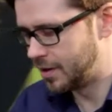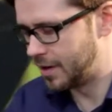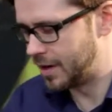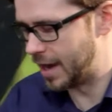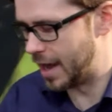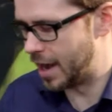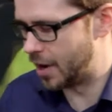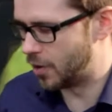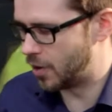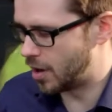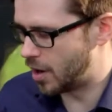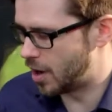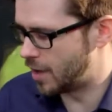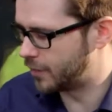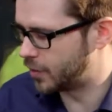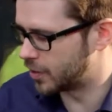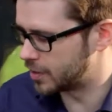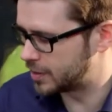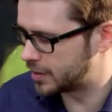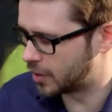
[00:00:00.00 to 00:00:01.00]
Now, I've
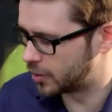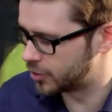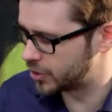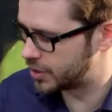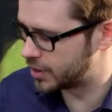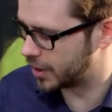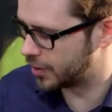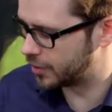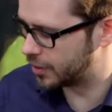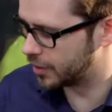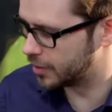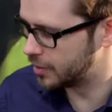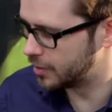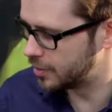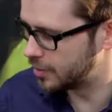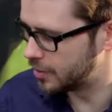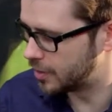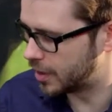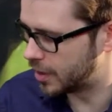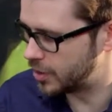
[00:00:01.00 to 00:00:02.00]
got a Soldier token,
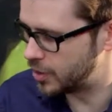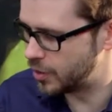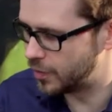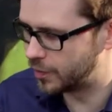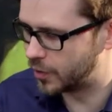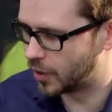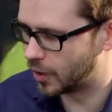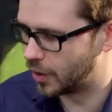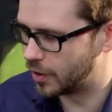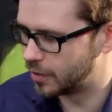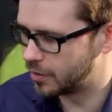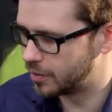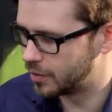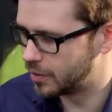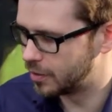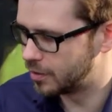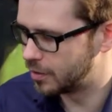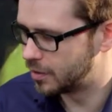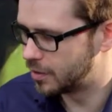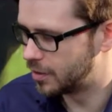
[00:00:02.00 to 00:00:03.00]
and you've got
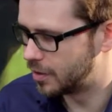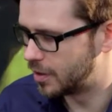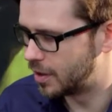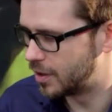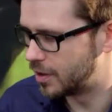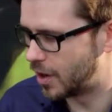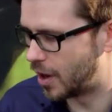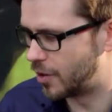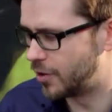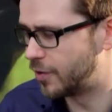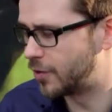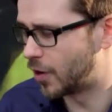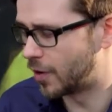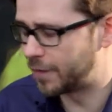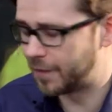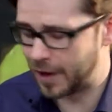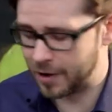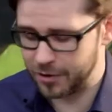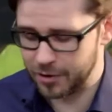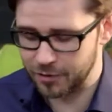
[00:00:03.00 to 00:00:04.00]
a
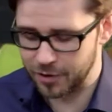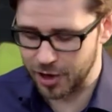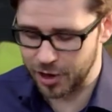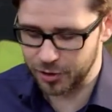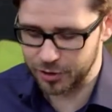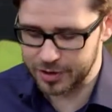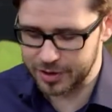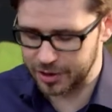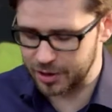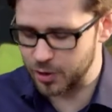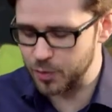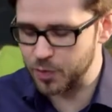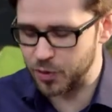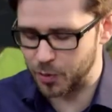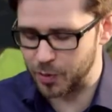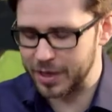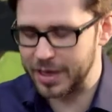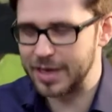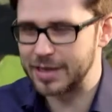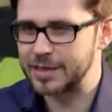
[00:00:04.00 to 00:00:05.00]
Fairy Rogue, so you
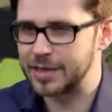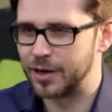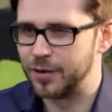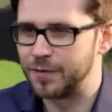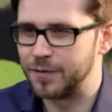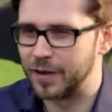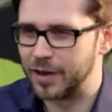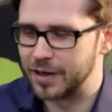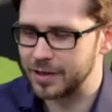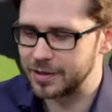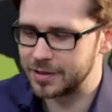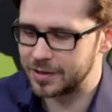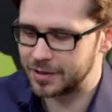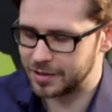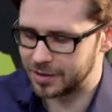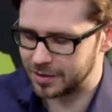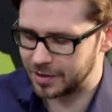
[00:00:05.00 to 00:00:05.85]
probably get to go first.